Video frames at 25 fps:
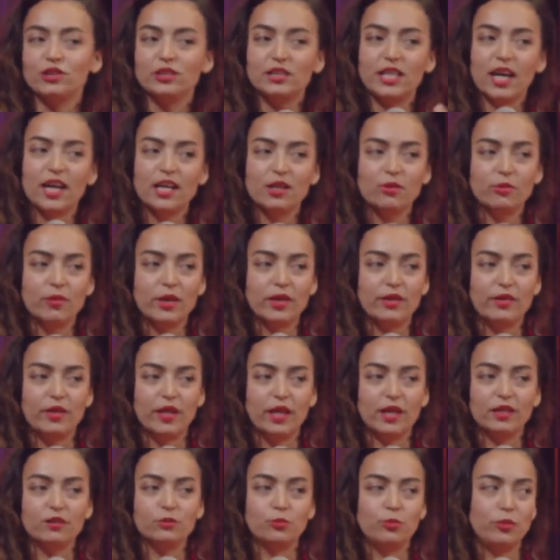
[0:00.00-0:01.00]
done with
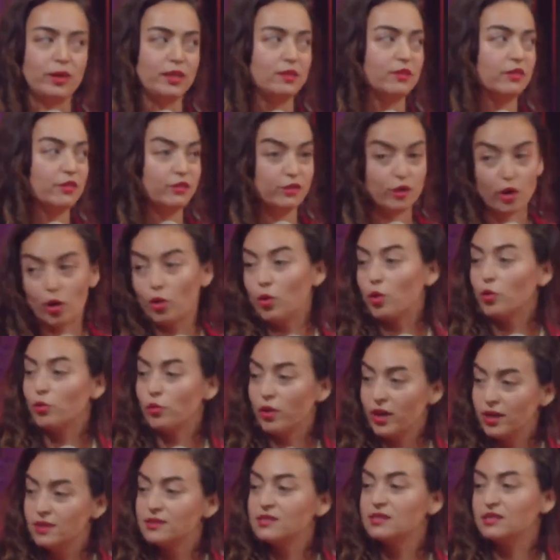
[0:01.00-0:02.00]
it, we throw
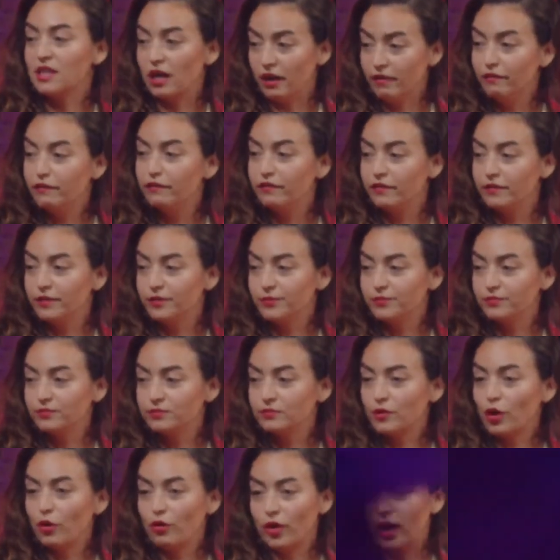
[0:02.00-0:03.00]
away stuff,
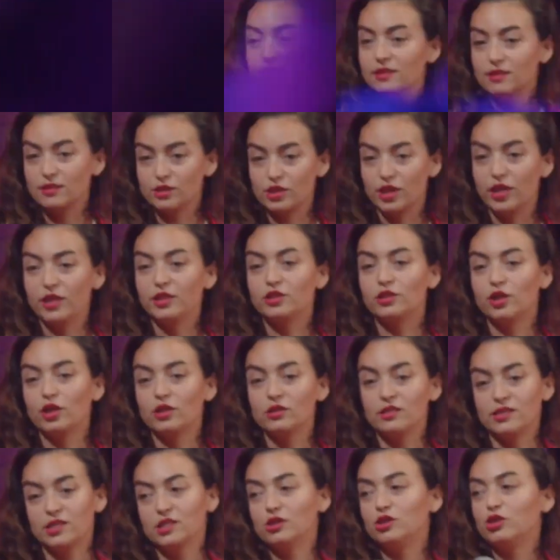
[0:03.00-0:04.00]
right? So it
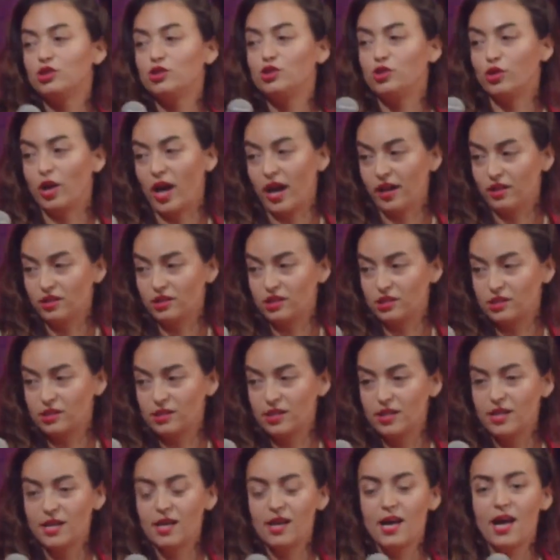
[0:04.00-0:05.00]
turns into trash.
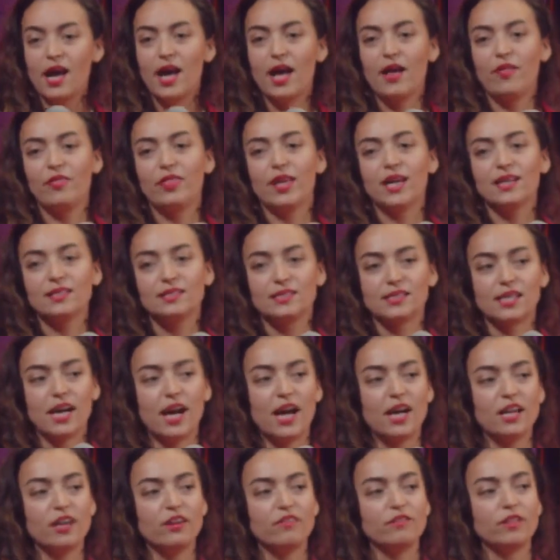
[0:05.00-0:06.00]
And that's
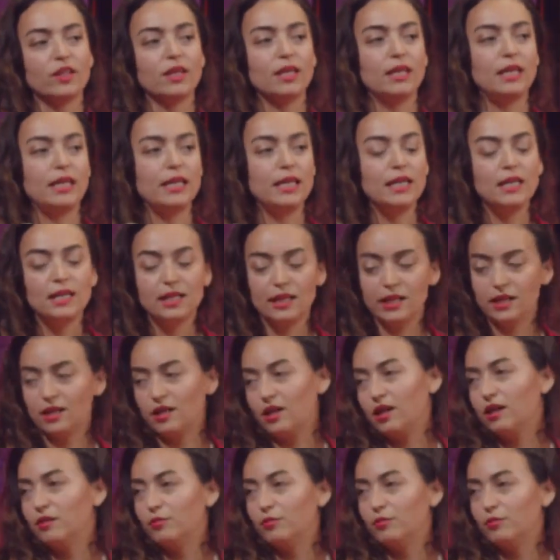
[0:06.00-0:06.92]
kind of the linear